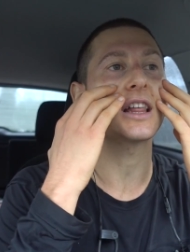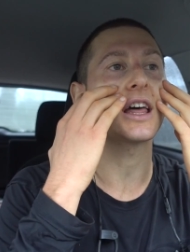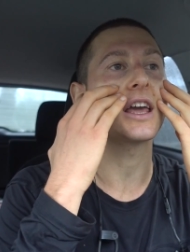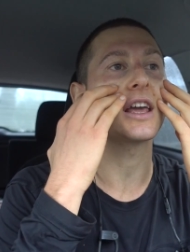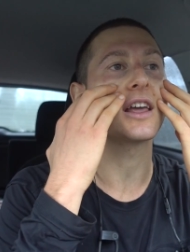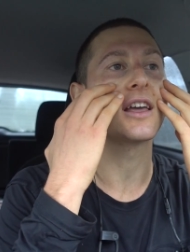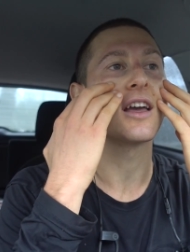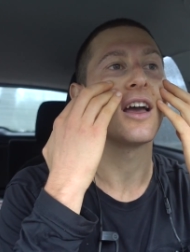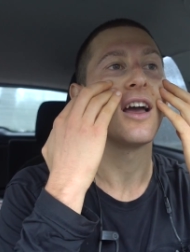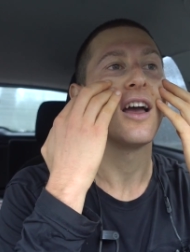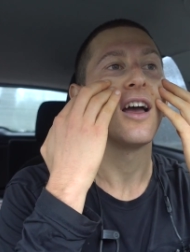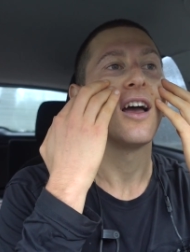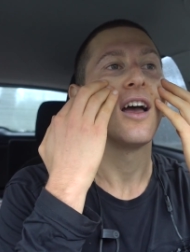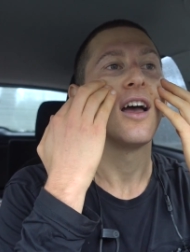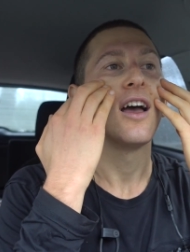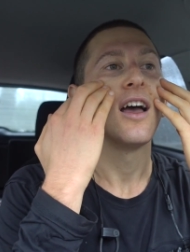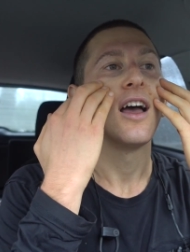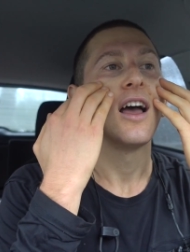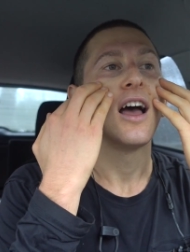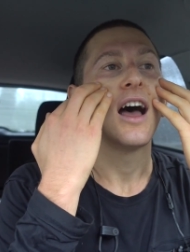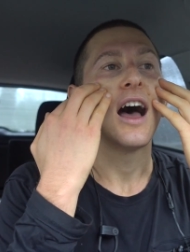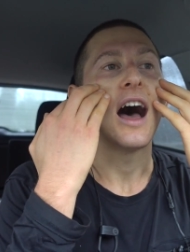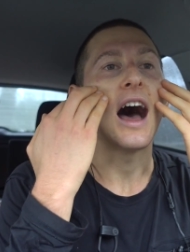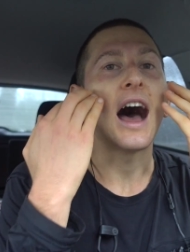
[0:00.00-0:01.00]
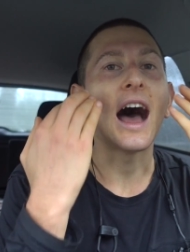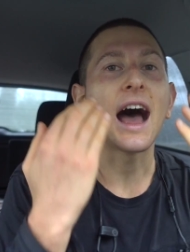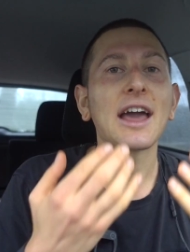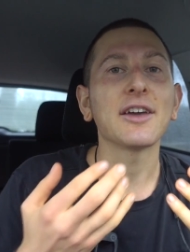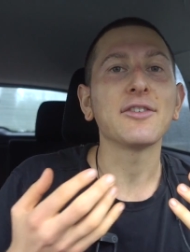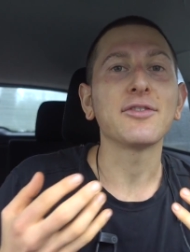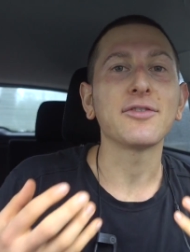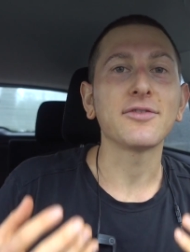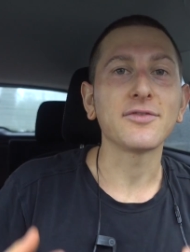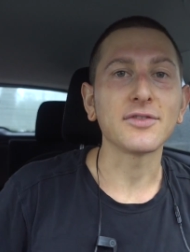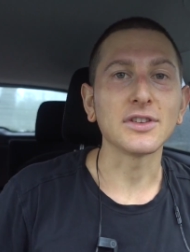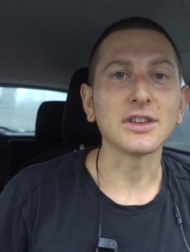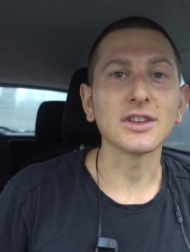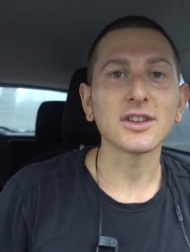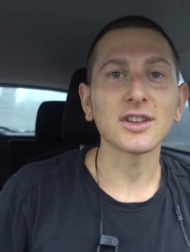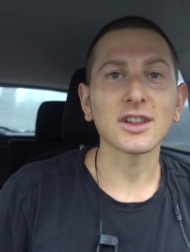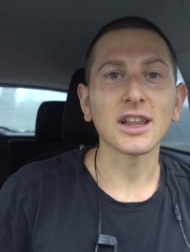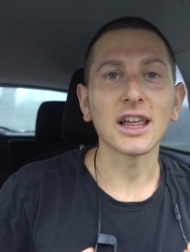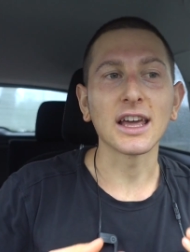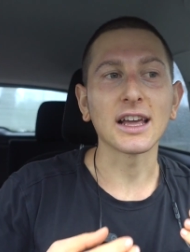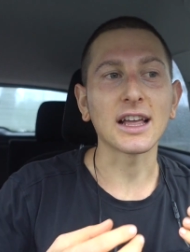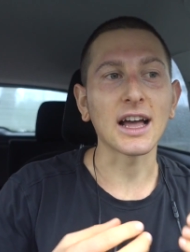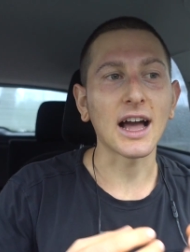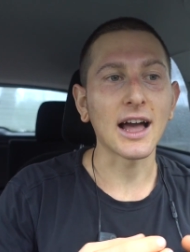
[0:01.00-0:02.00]
like, I feel
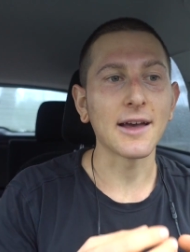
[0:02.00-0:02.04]
like